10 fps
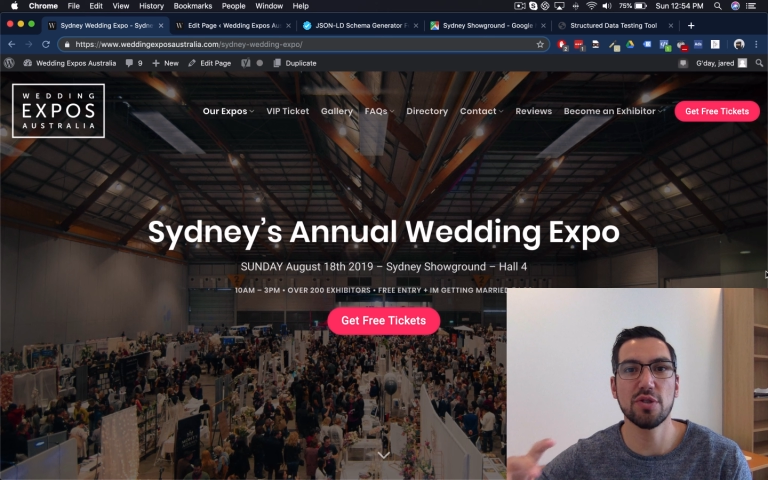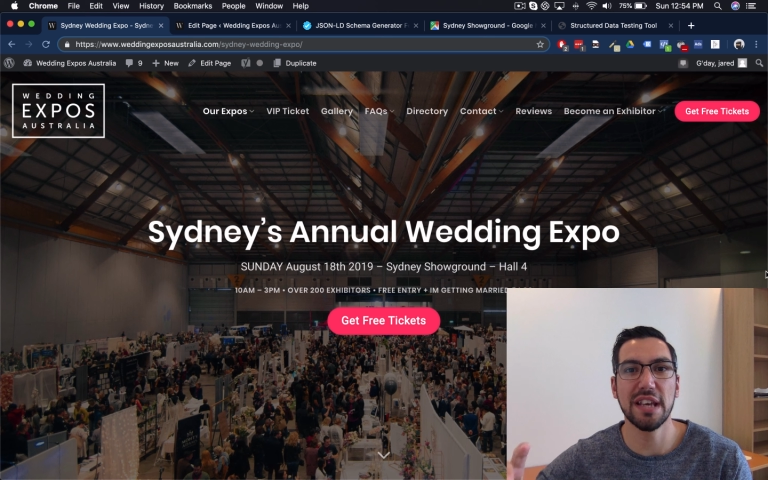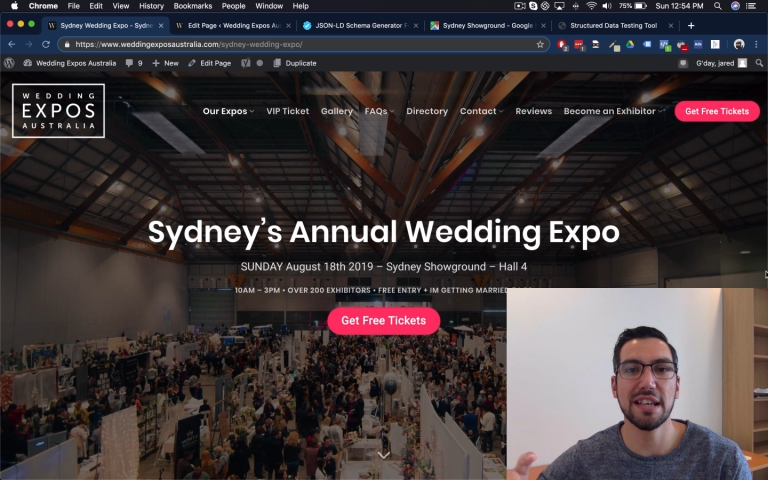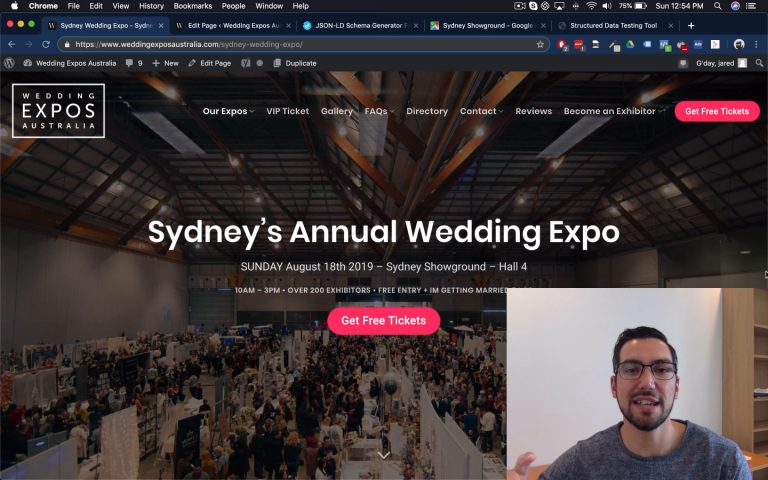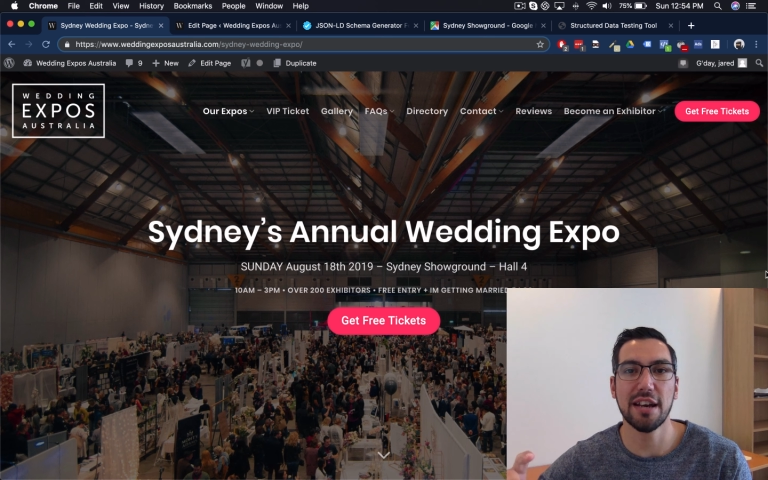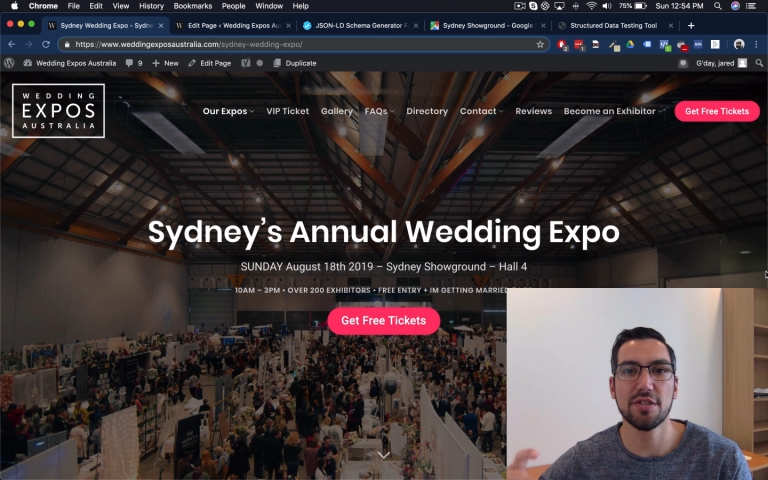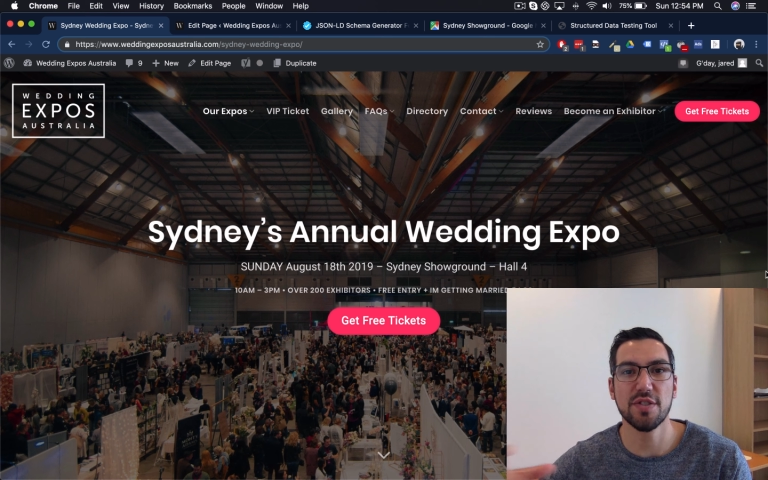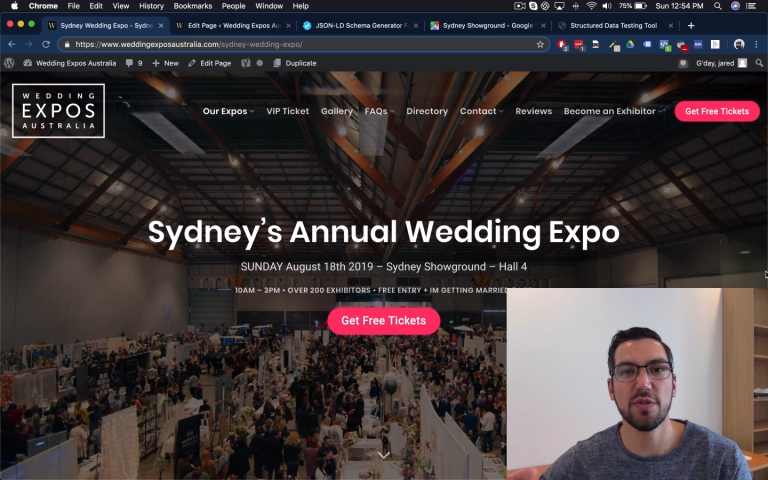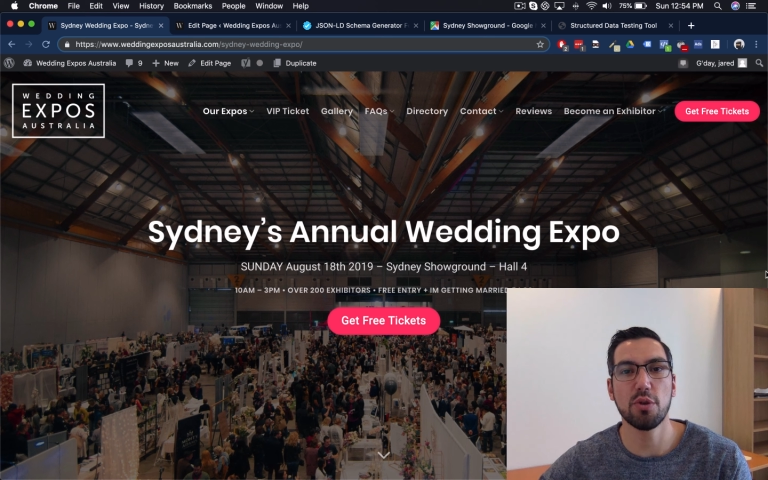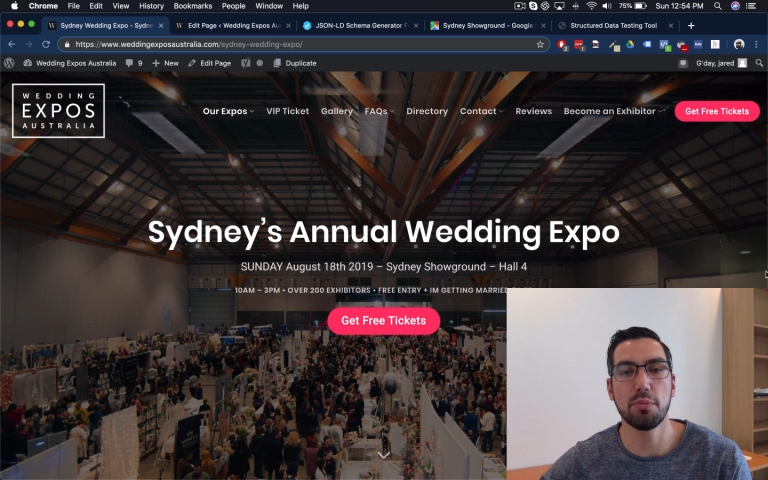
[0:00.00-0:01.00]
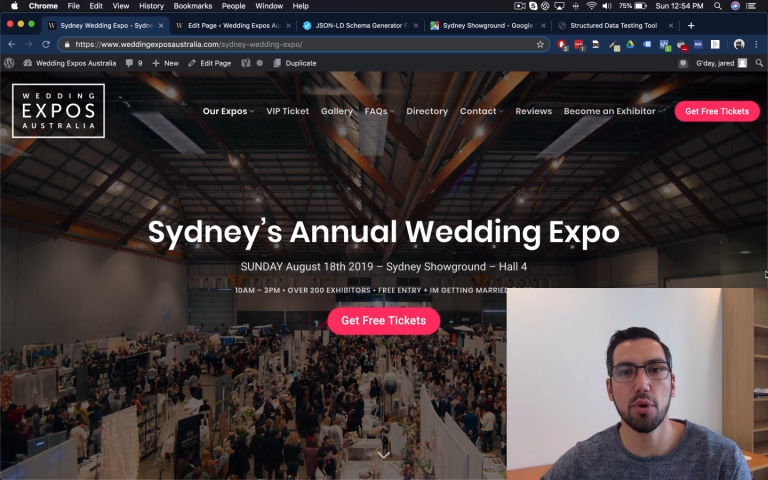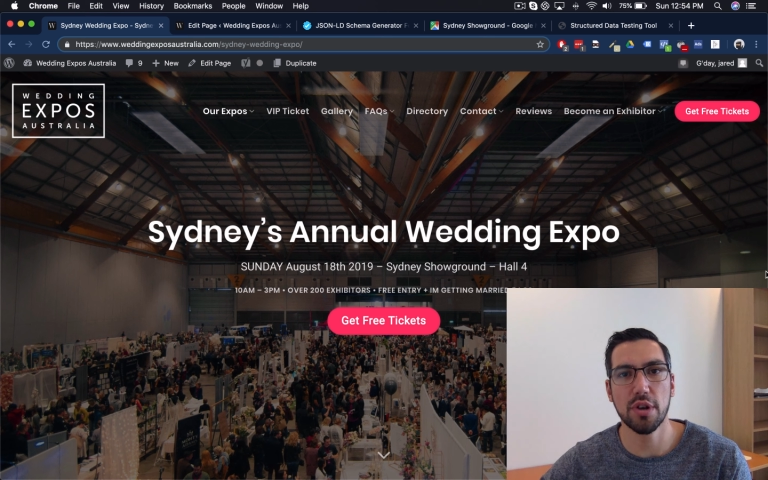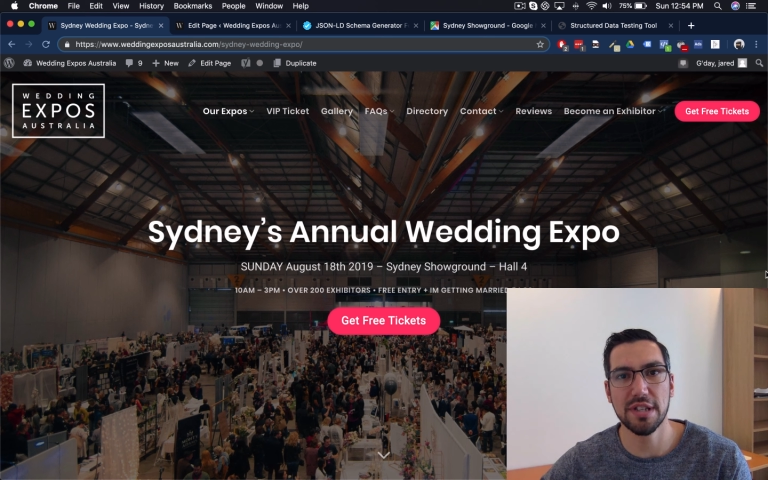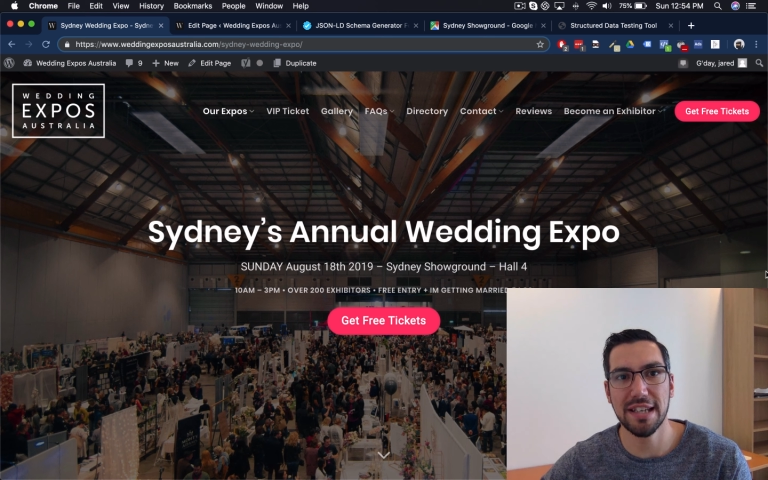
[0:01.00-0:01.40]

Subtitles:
important